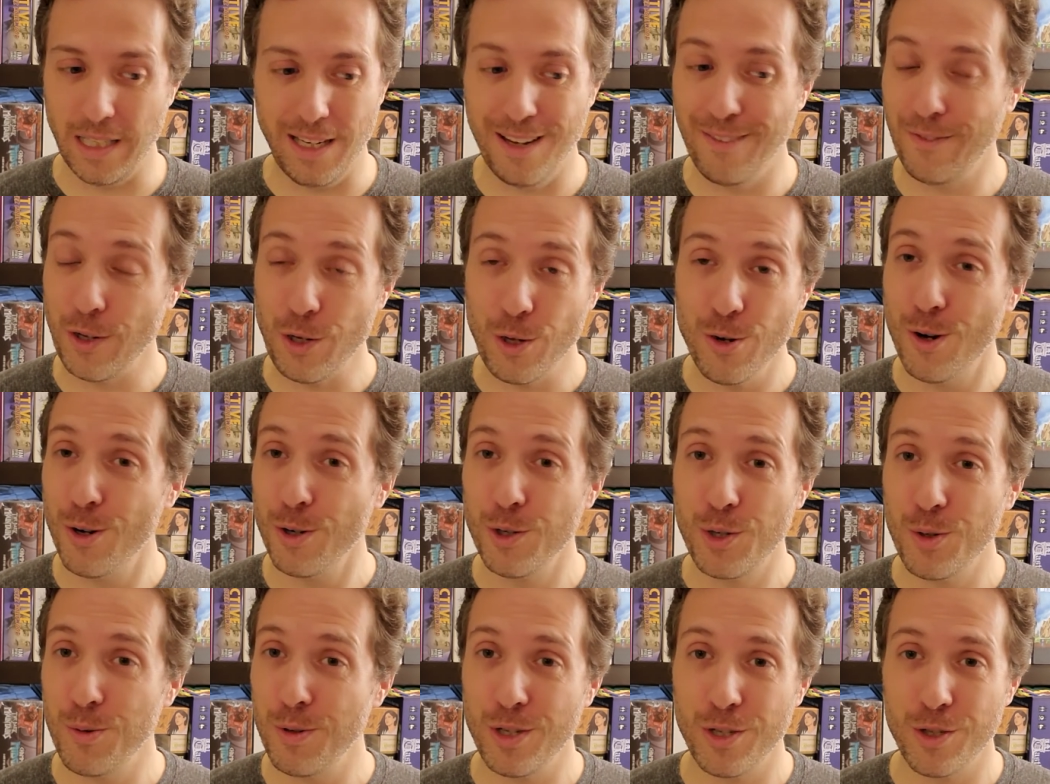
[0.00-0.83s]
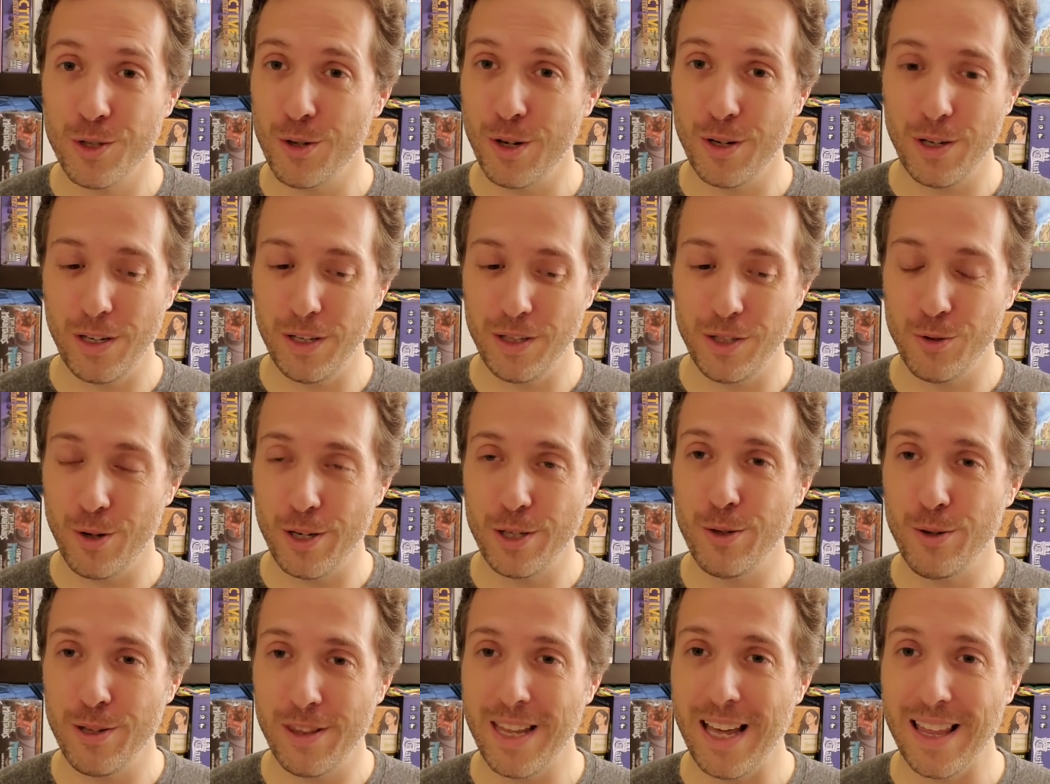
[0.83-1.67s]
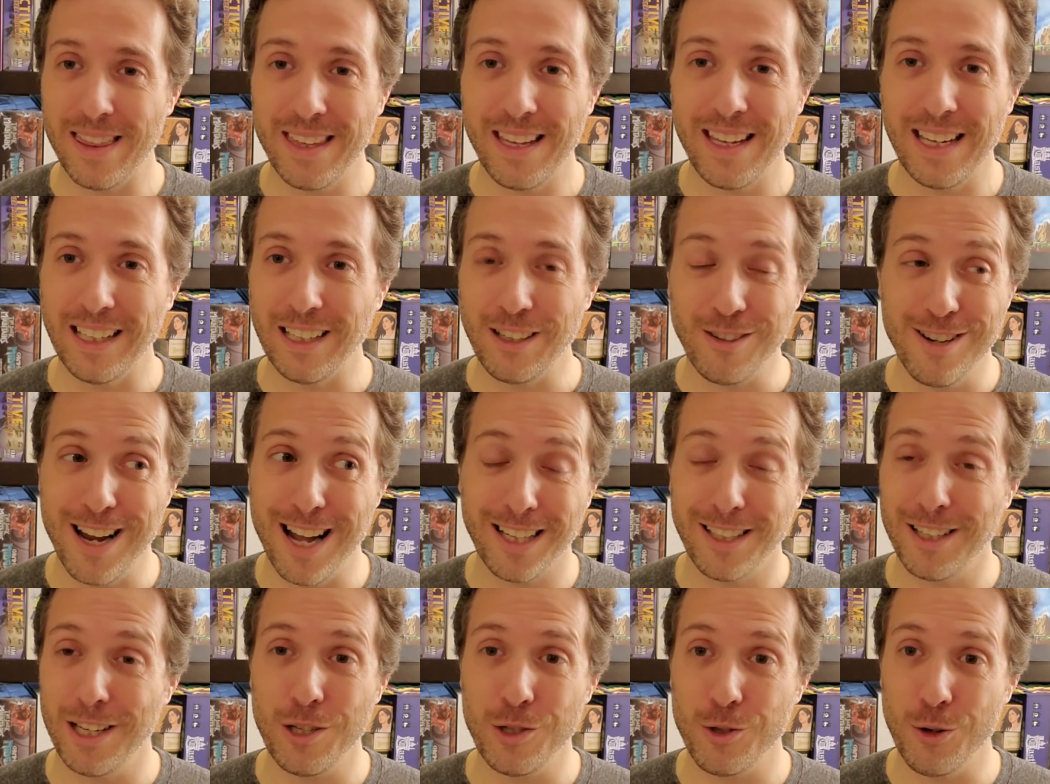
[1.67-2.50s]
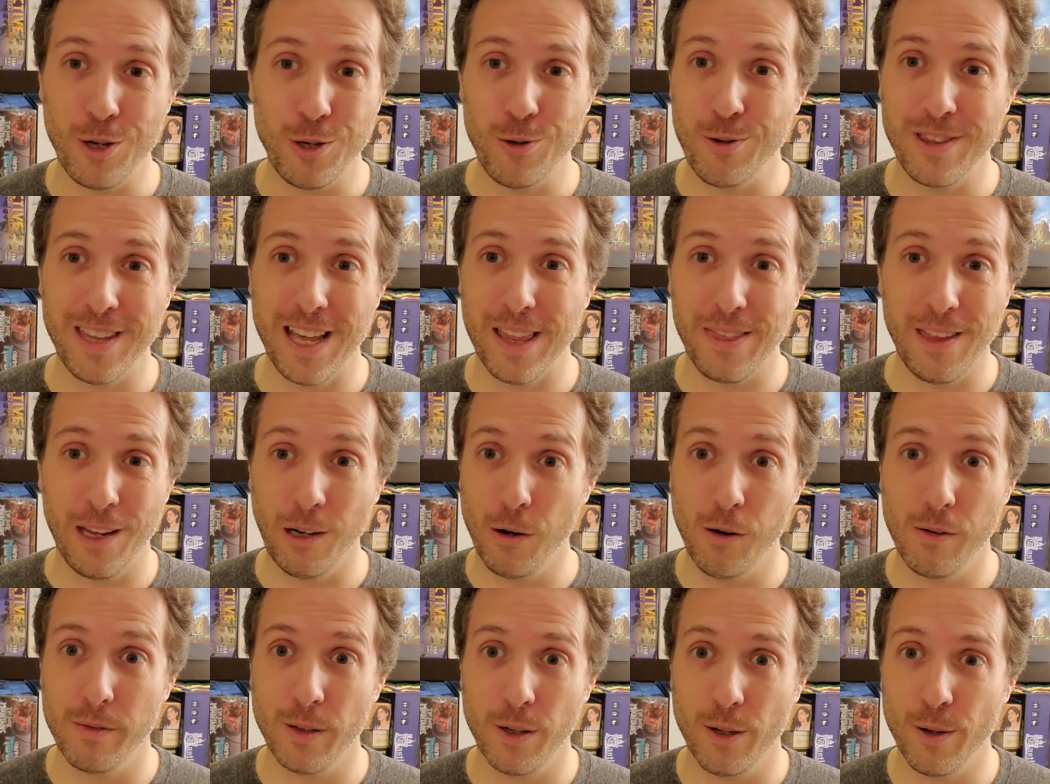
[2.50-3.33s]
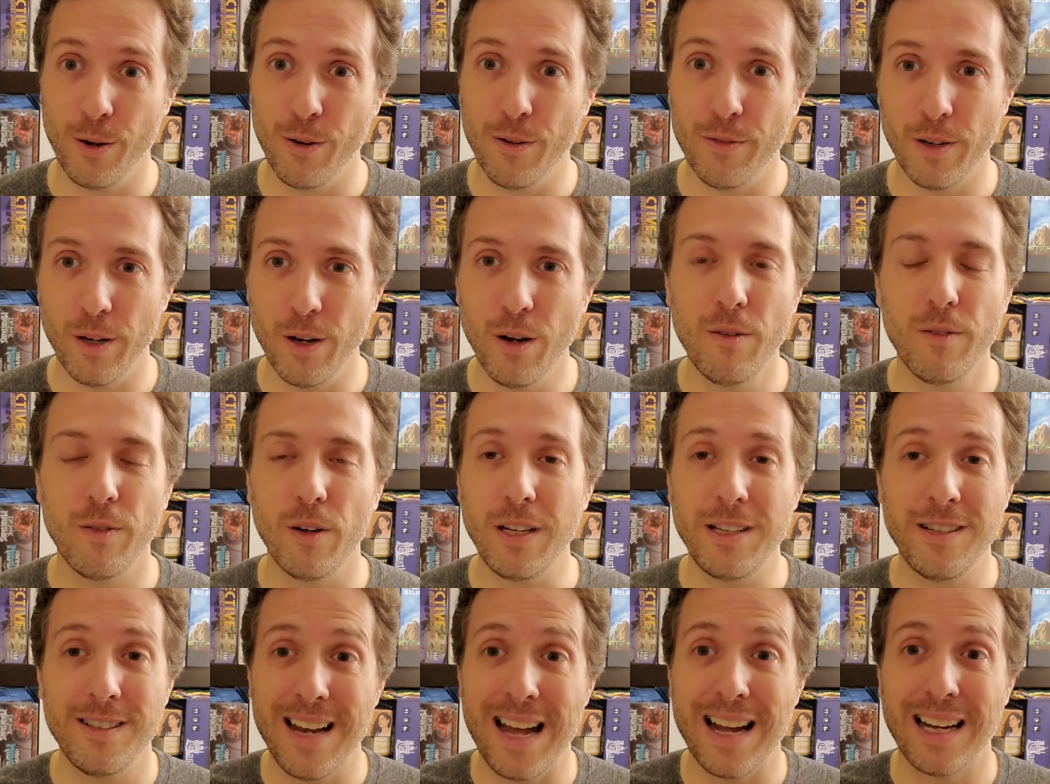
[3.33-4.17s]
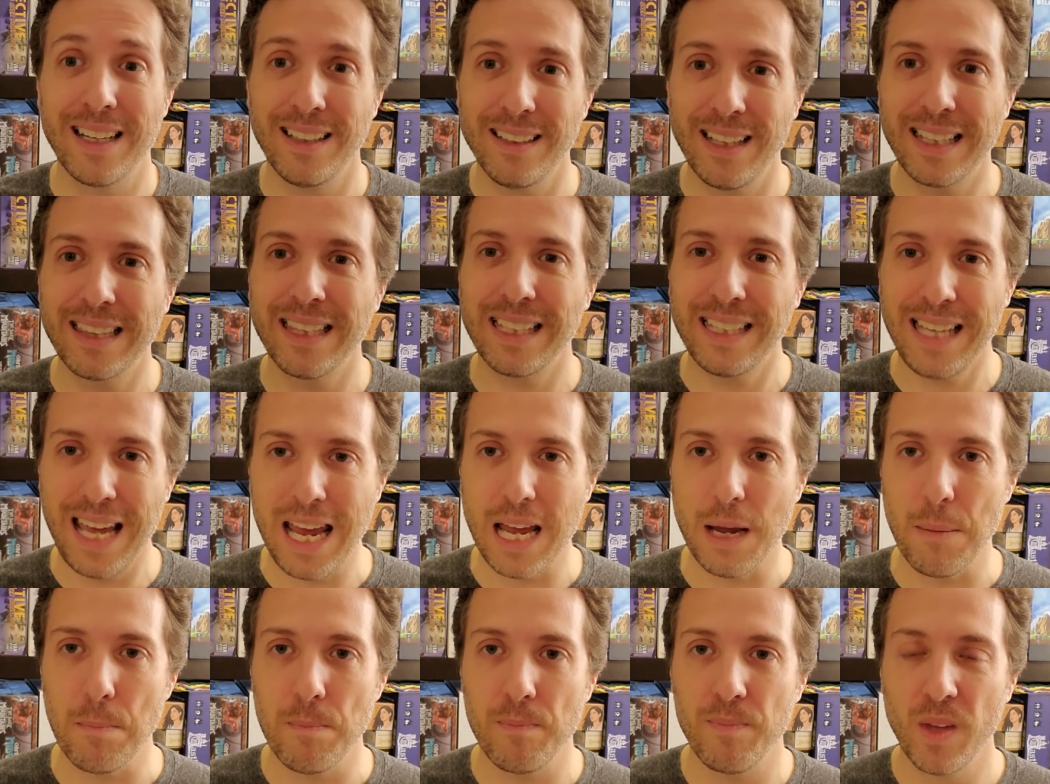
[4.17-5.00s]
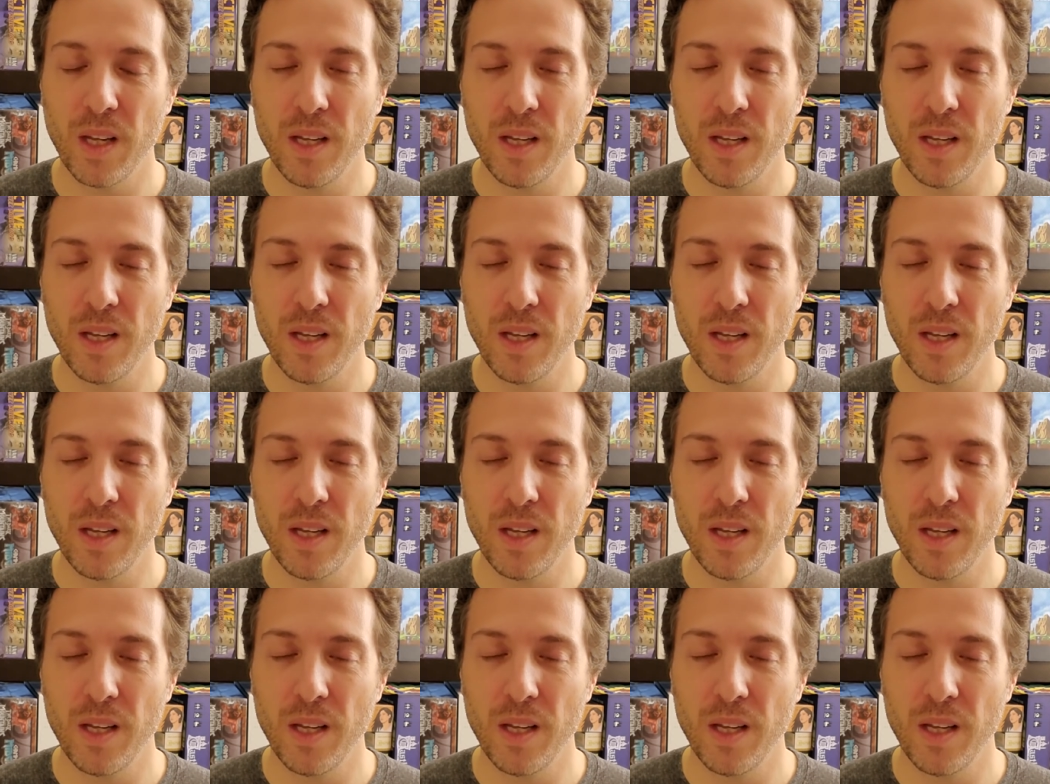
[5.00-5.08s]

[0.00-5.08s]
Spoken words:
If you don't enjoy doing that thing, you're not going to enjoy doing that thing over and over and over, and you're not going to like the game.